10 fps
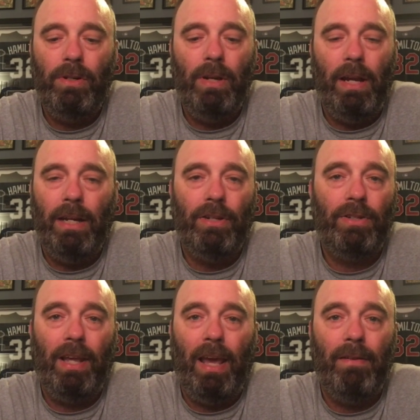and he
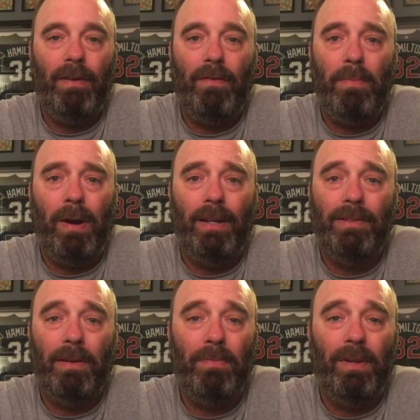just gave everybody
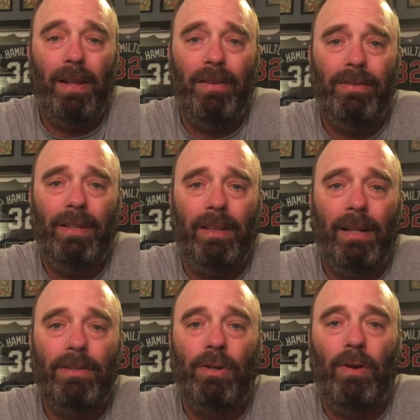something. I just think
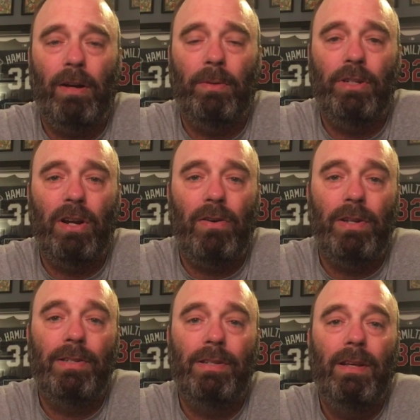that's incredibly
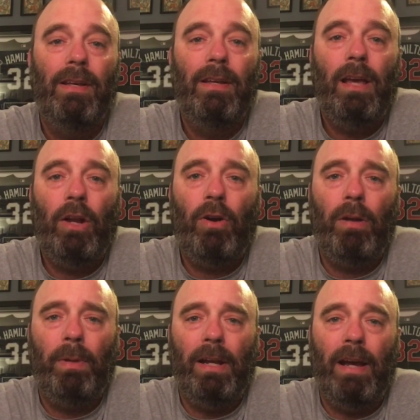generous,
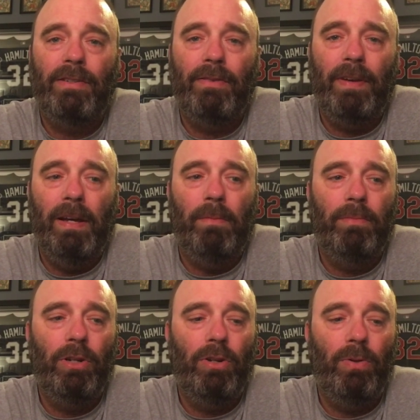incredibly nice of
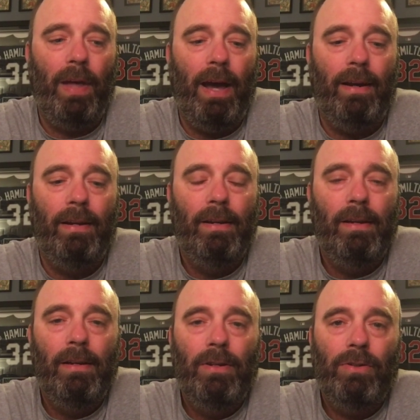him to do that.
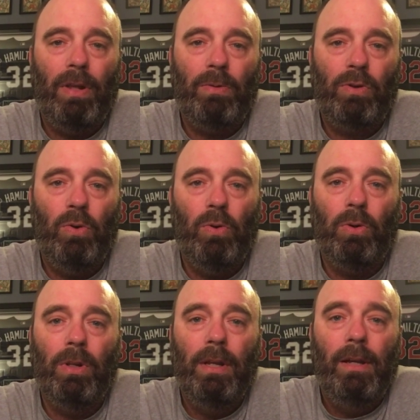So that was
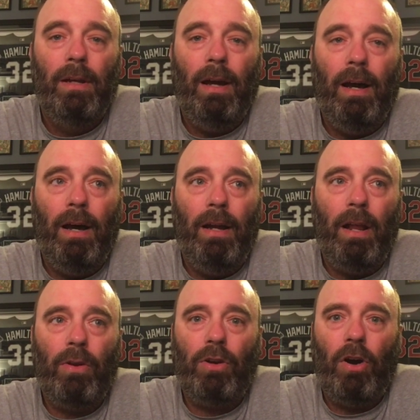cool.
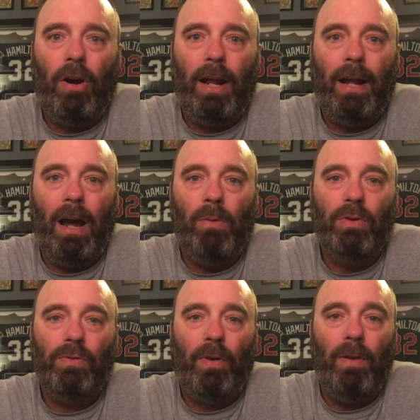Another card I got
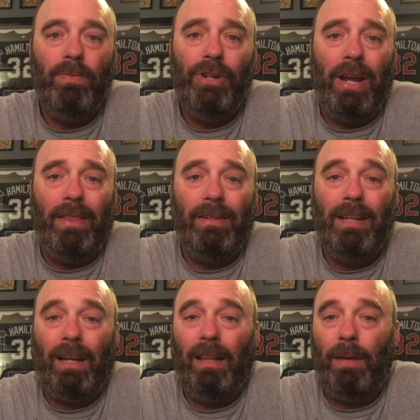was from Jake, the
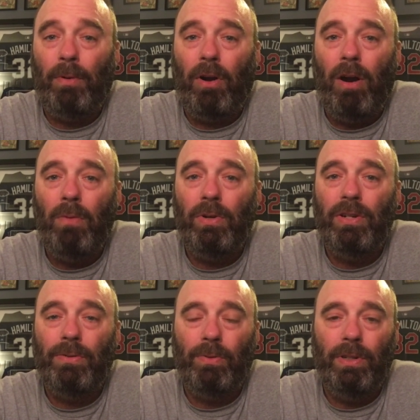Ticket Leprechaun, which
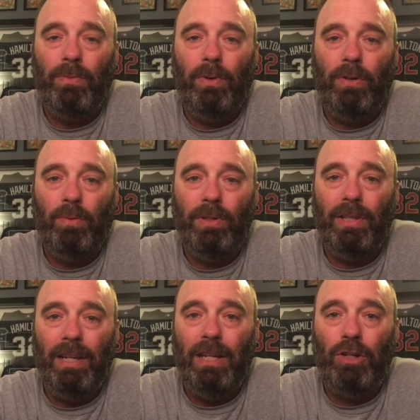was
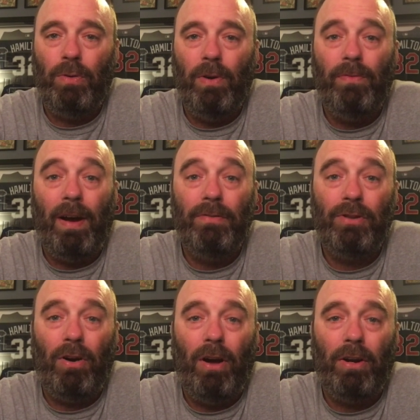the Ichiro
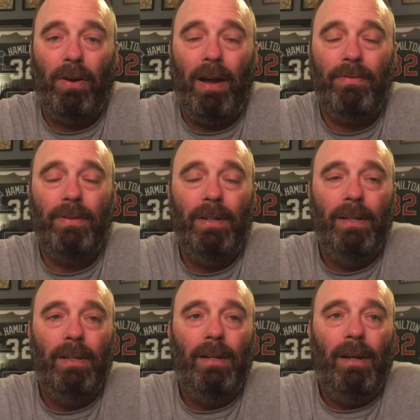5-star autograph.
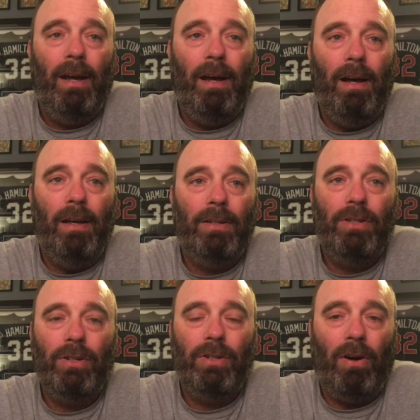
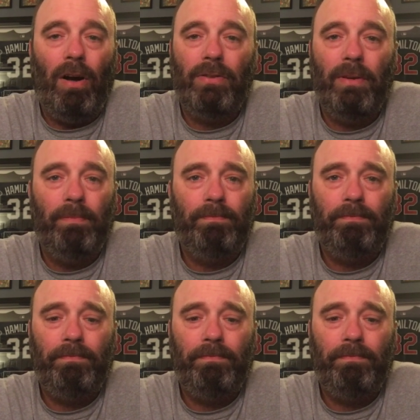Just awesome.